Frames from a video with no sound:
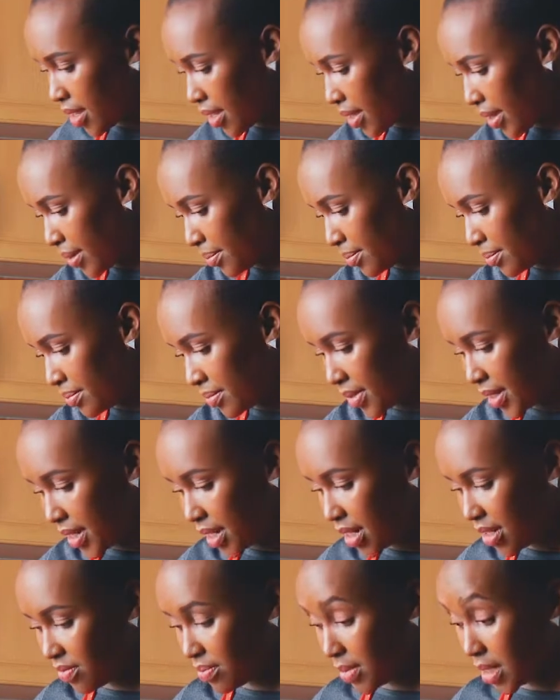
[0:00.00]

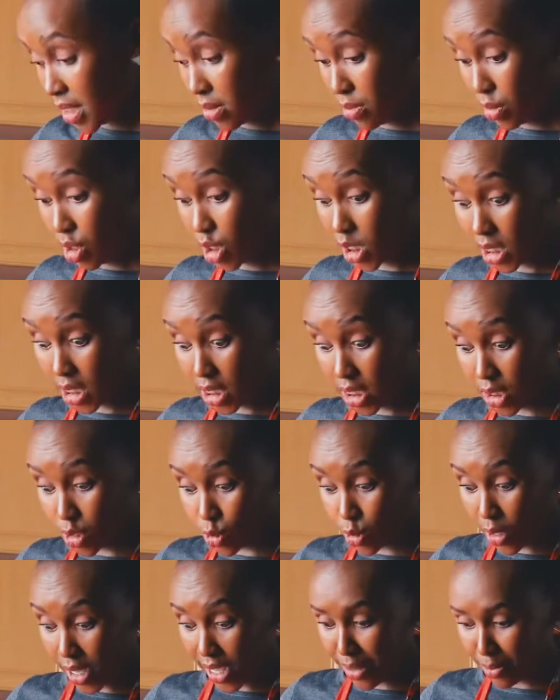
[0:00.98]
I love me some chia seeds,
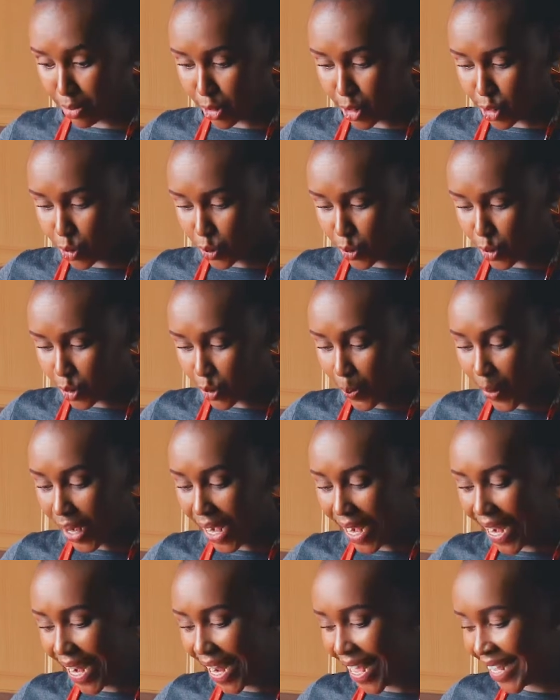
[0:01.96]
so I am going to put
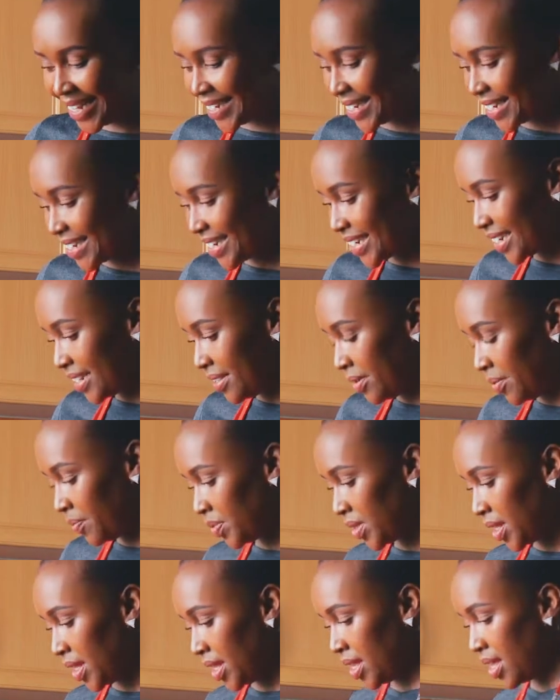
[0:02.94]
plenty.
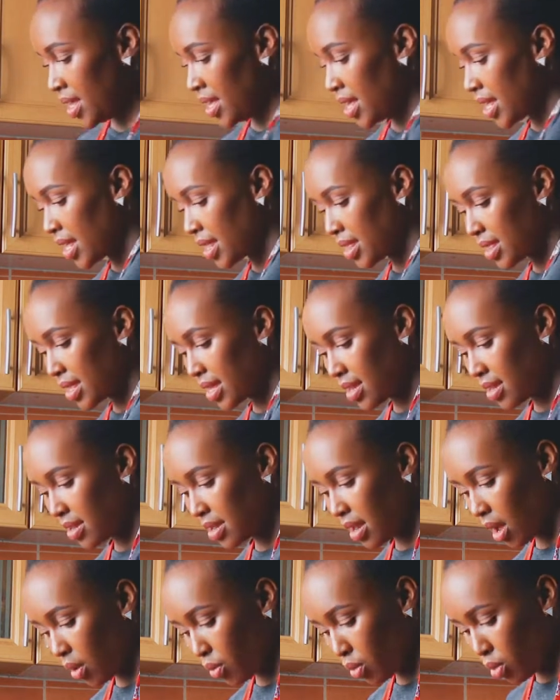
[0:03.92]
And
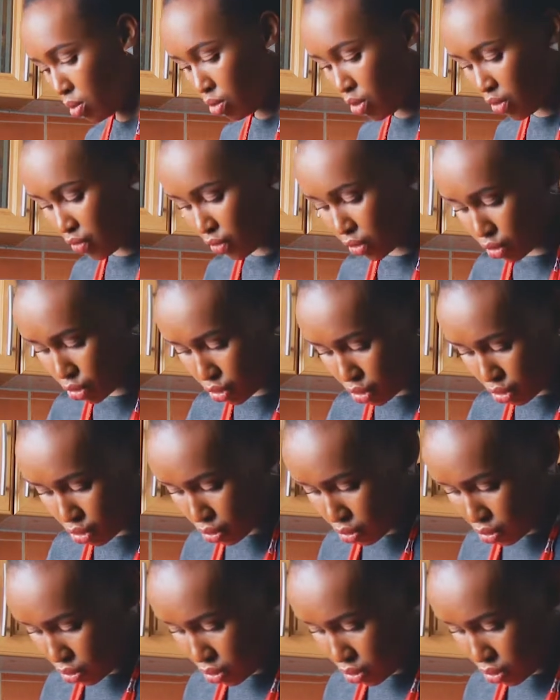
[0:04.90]
then I will move on to